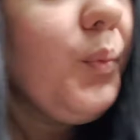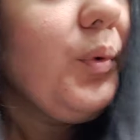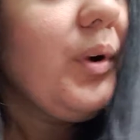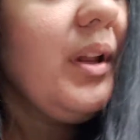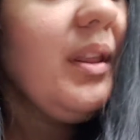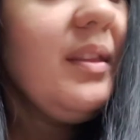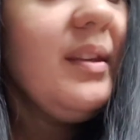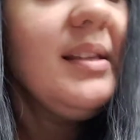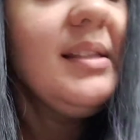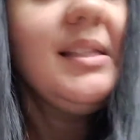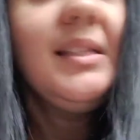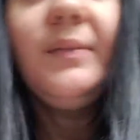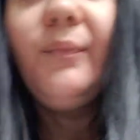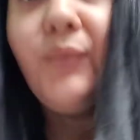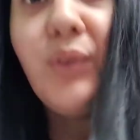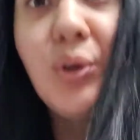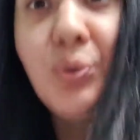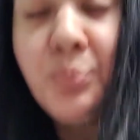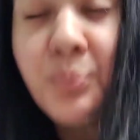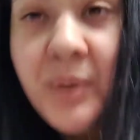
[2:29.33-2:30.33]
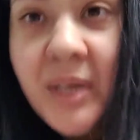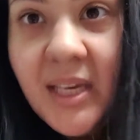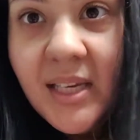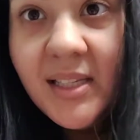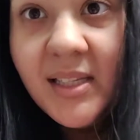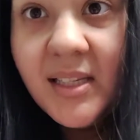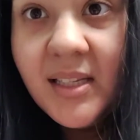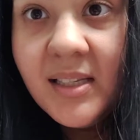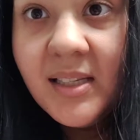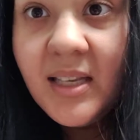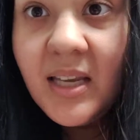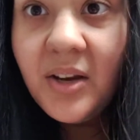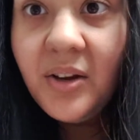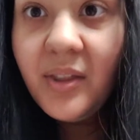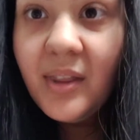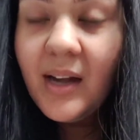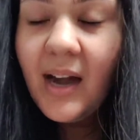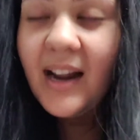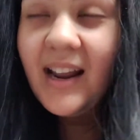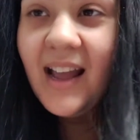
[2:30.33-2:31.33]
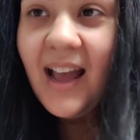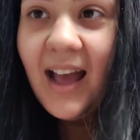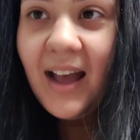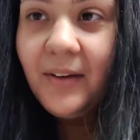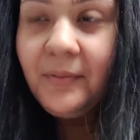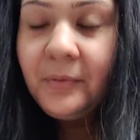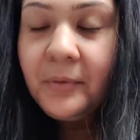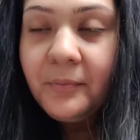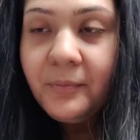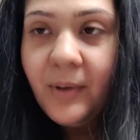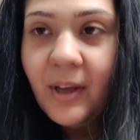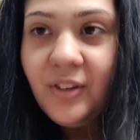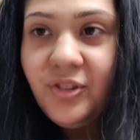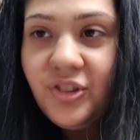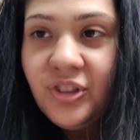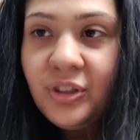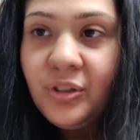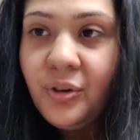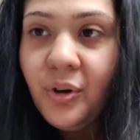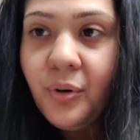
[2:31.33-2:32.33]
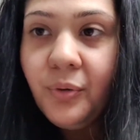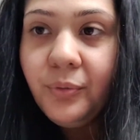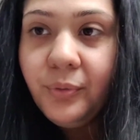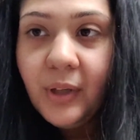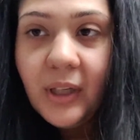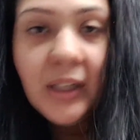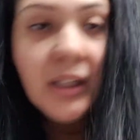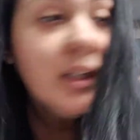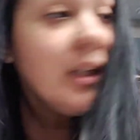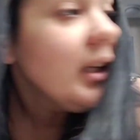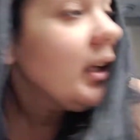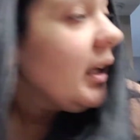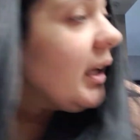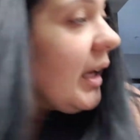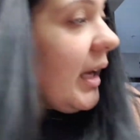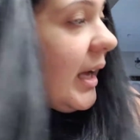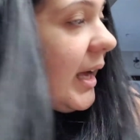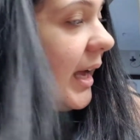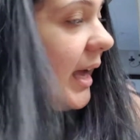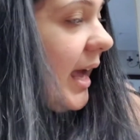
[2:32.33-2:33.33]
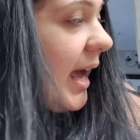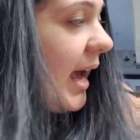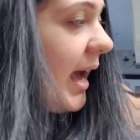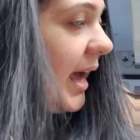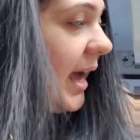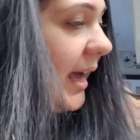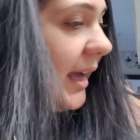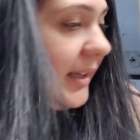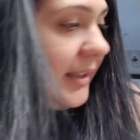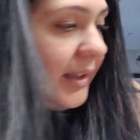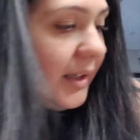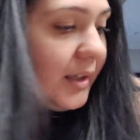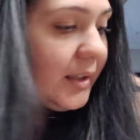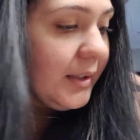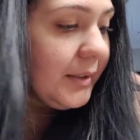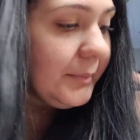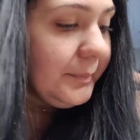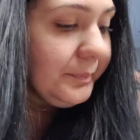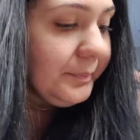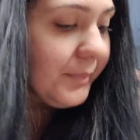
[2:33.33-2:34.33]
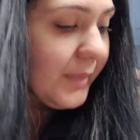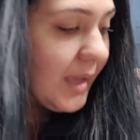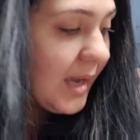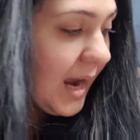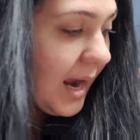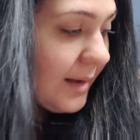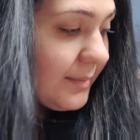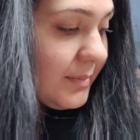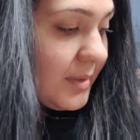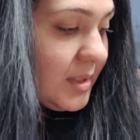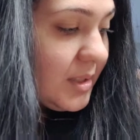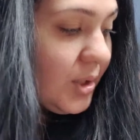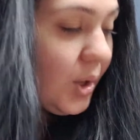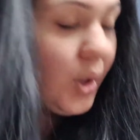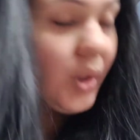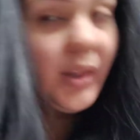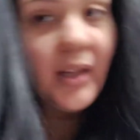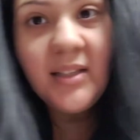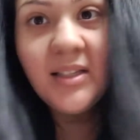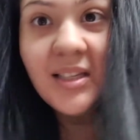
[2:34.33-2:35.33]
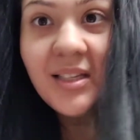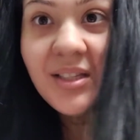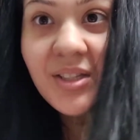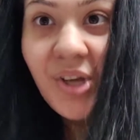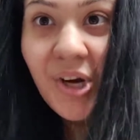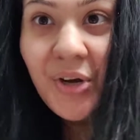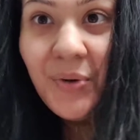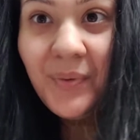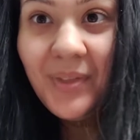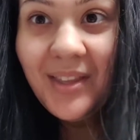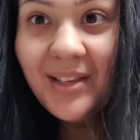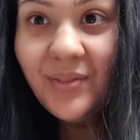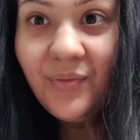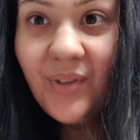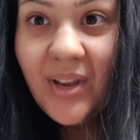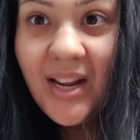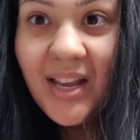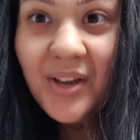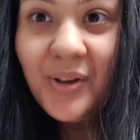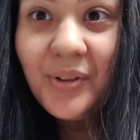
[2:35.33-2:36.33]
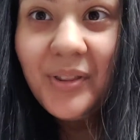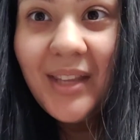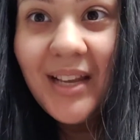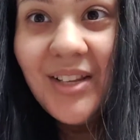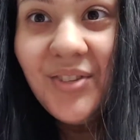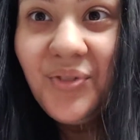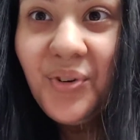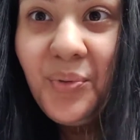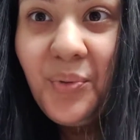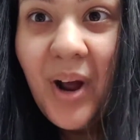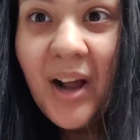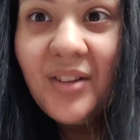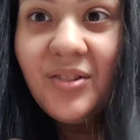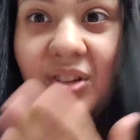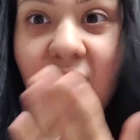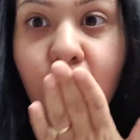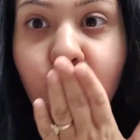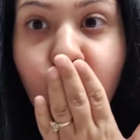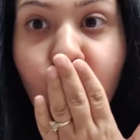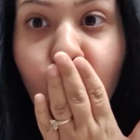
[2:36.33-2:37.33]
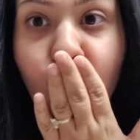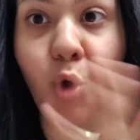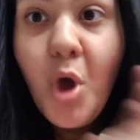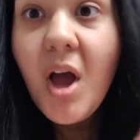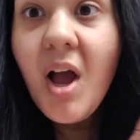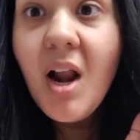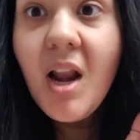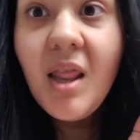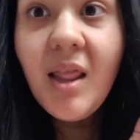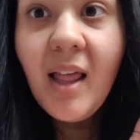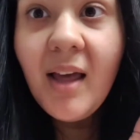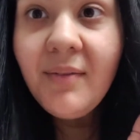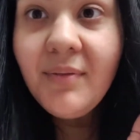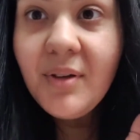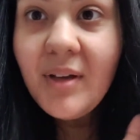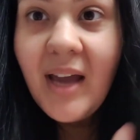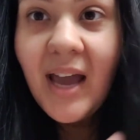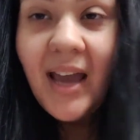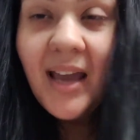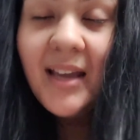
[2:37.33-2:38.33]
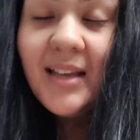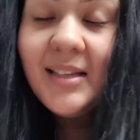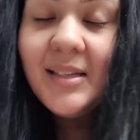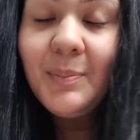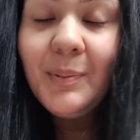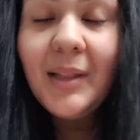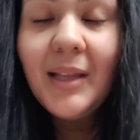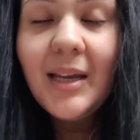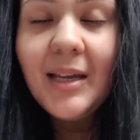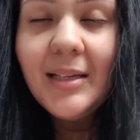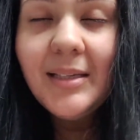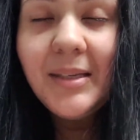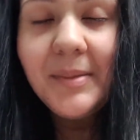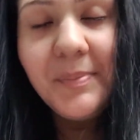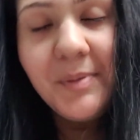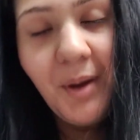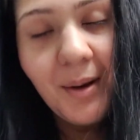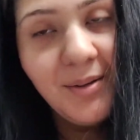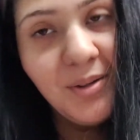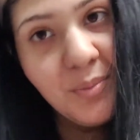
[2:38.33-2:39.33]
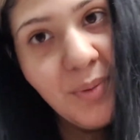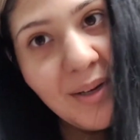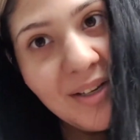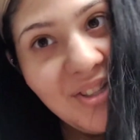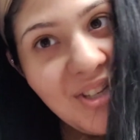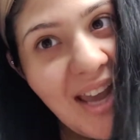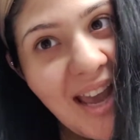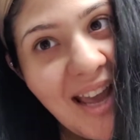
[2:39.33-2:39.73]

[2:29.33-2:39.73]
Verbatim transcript: one of these few pieces here that I have from Fashion Nova. And um, yeah, so let's get started with this video. Thanks for watching. Love you guys. Please subscribe to my